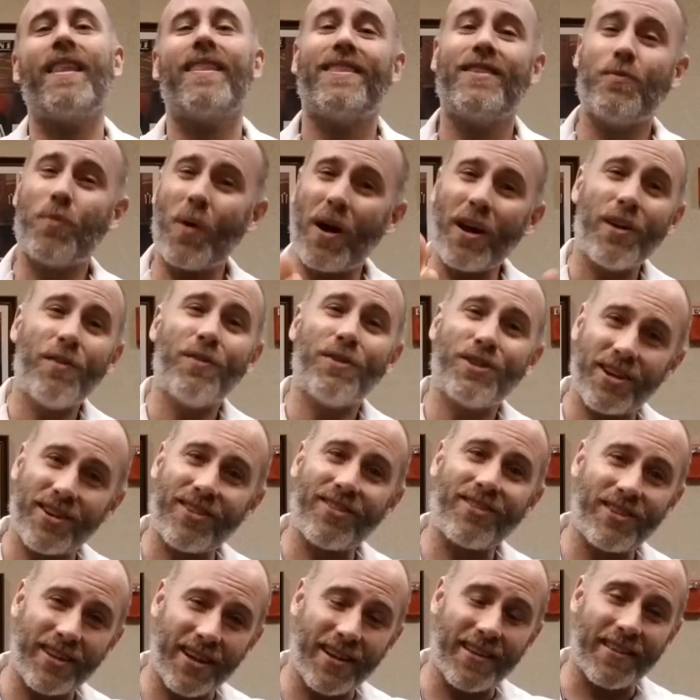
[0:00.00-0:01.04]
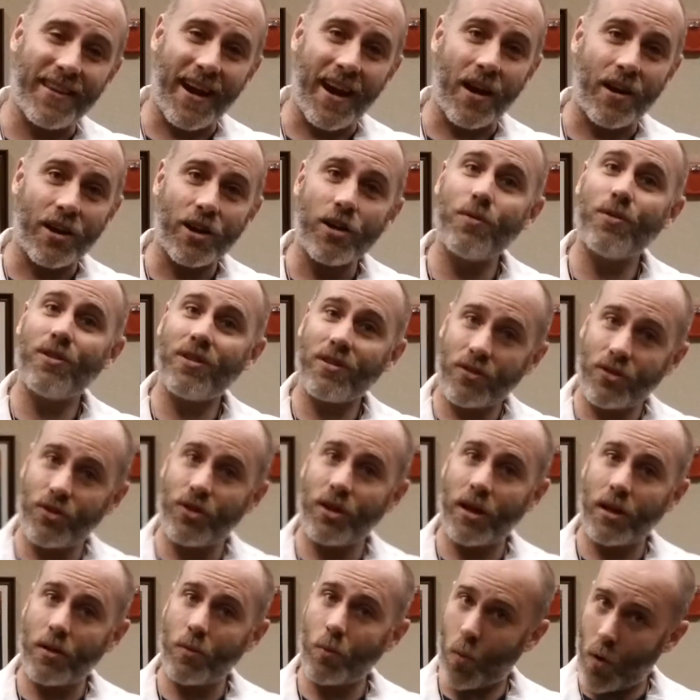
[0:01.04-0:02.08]
what you just did there, you just
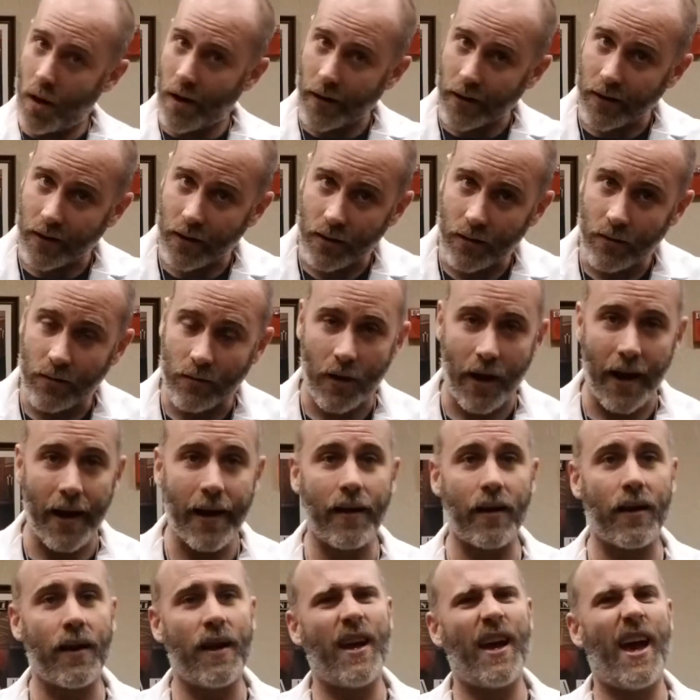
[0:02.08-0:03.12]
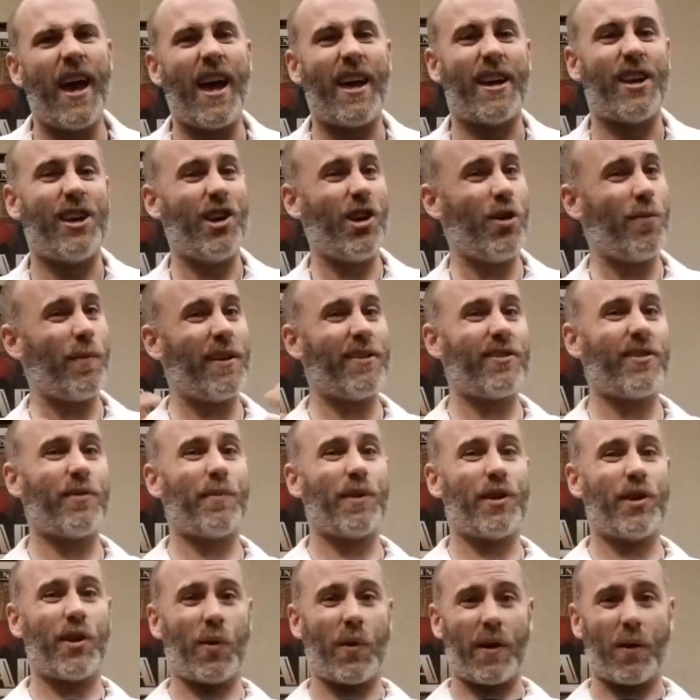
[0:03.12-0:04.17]
did work, right? And humans have been
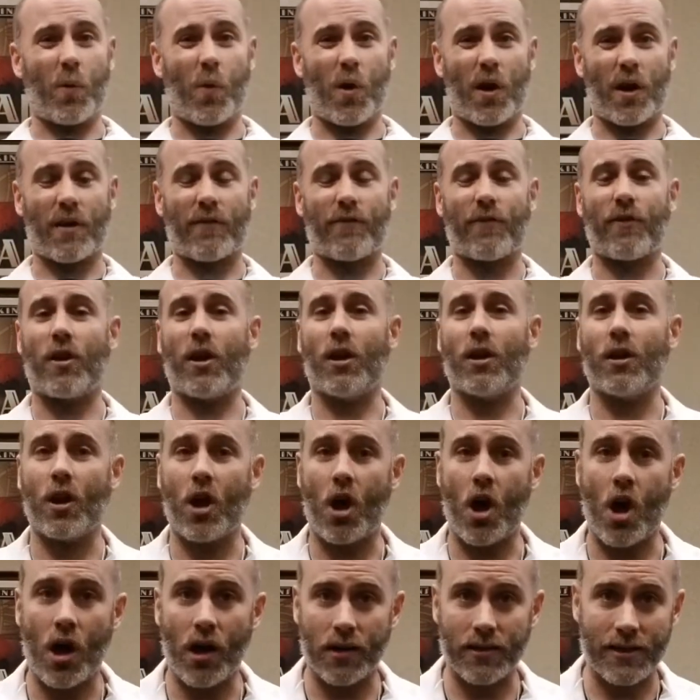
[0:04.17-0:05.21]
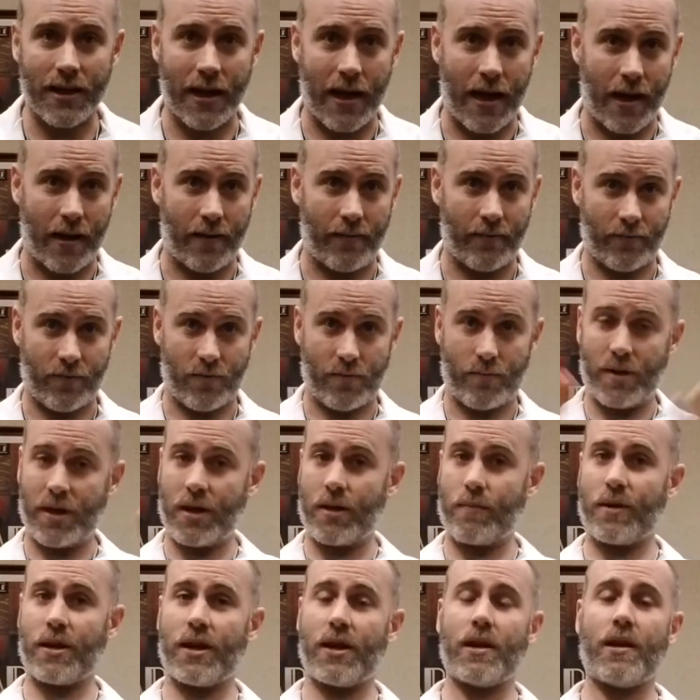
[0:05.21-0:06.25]
doing work for a long time, for many,
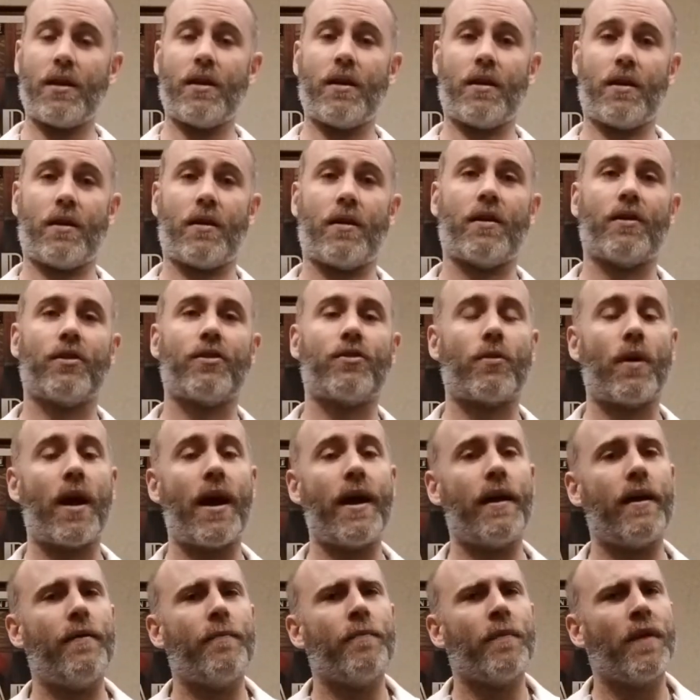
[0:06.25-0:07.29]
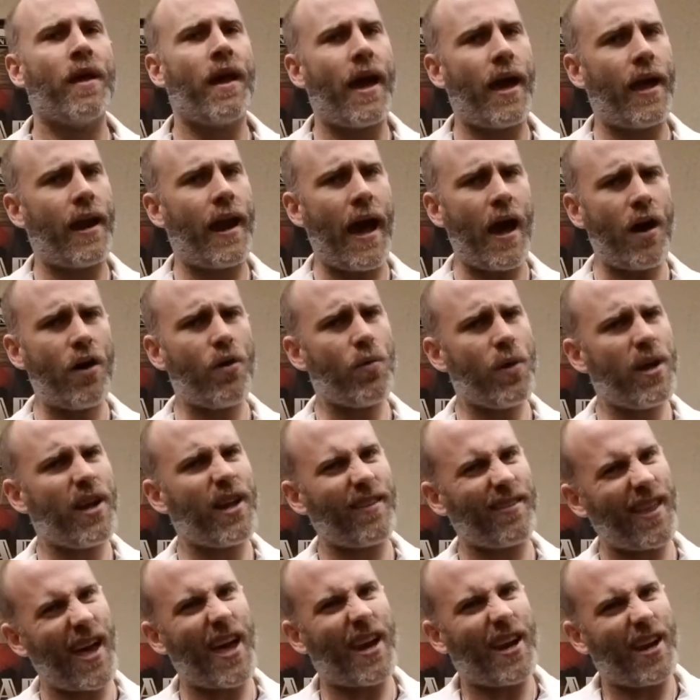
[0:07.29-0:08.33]
many years, right? And how do we get
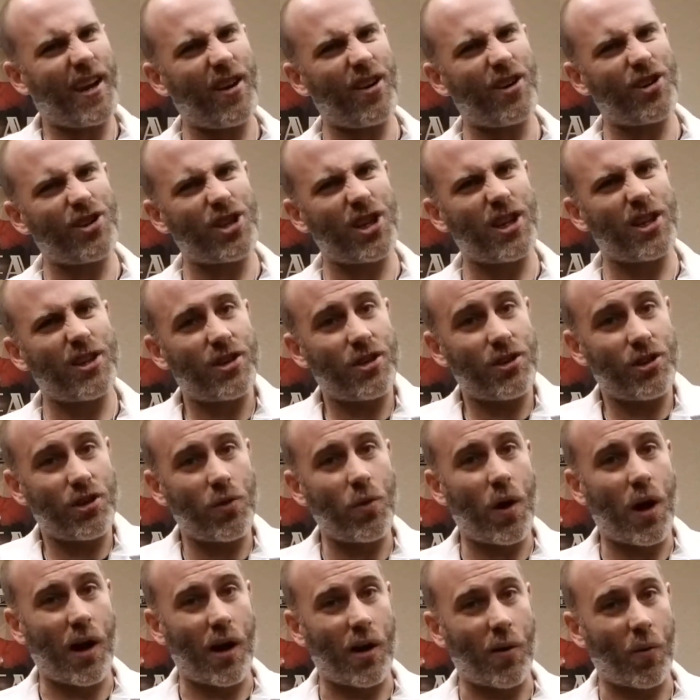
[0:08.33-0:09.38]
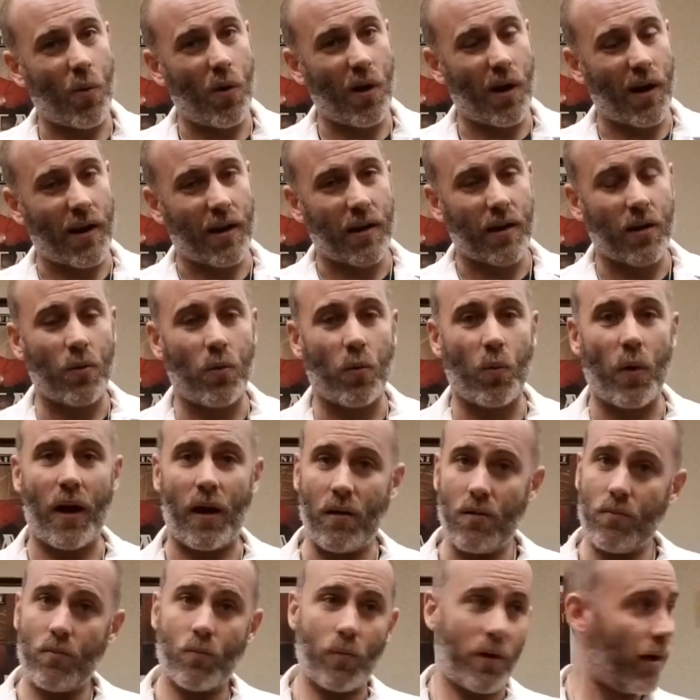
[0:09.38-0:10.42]
that energy to do our work?
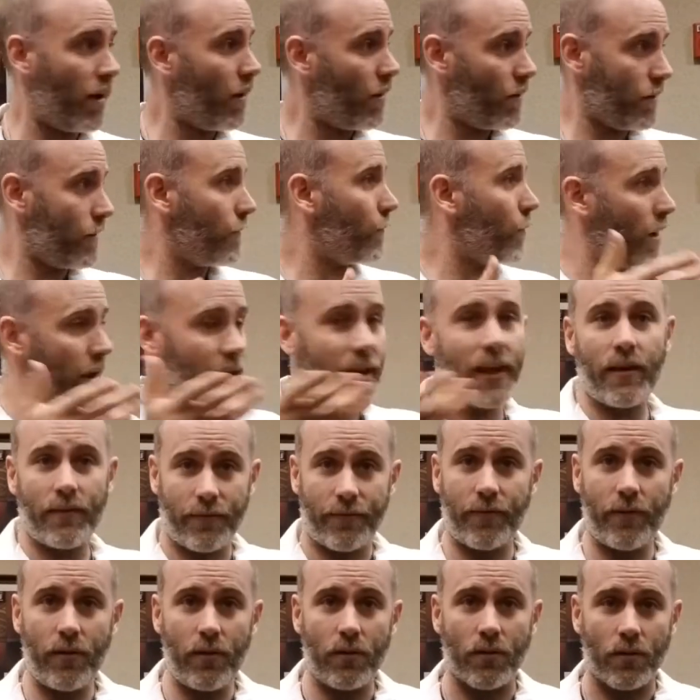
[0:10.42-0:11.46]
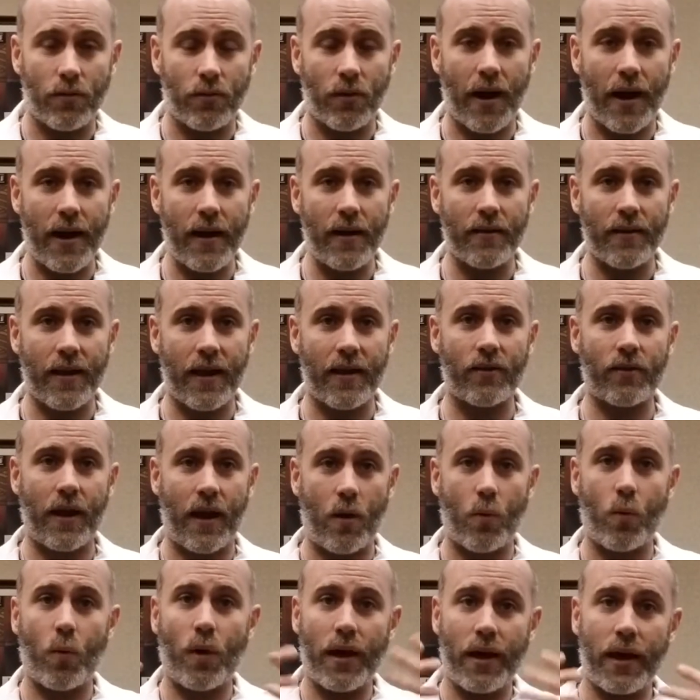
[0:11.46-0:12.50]
Well, we eat food, right? That's how
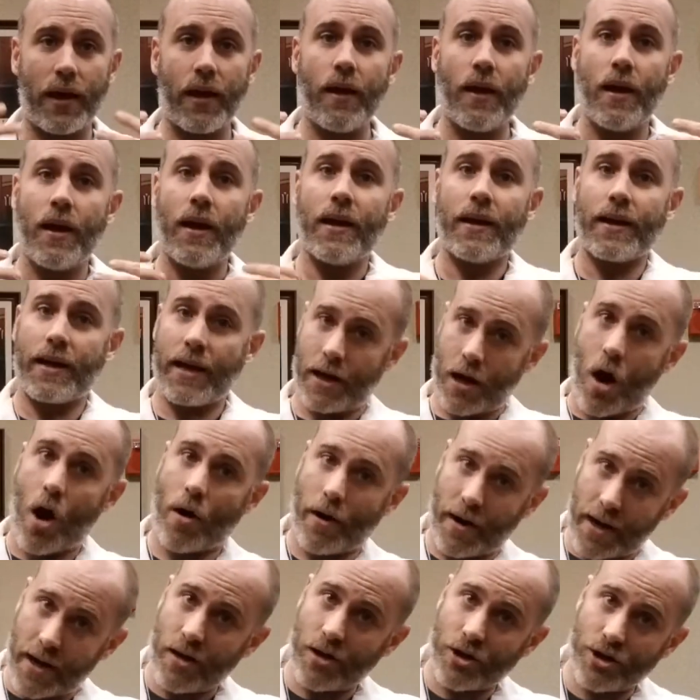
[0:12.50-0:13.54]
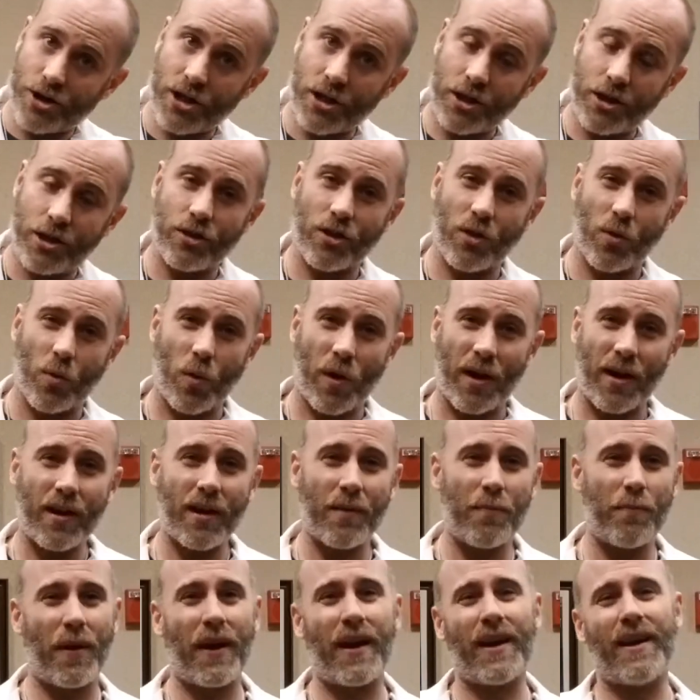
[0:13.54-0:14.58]
we get our energy to do work,
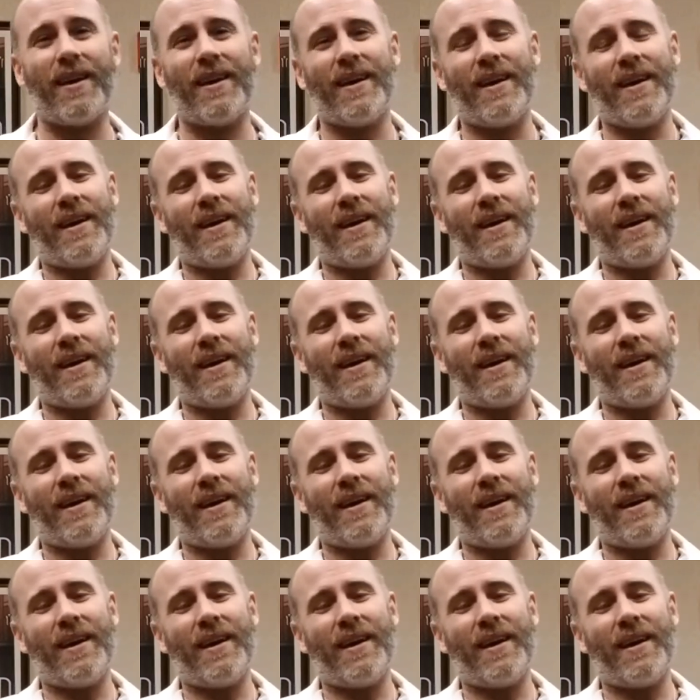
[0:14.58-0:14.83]
but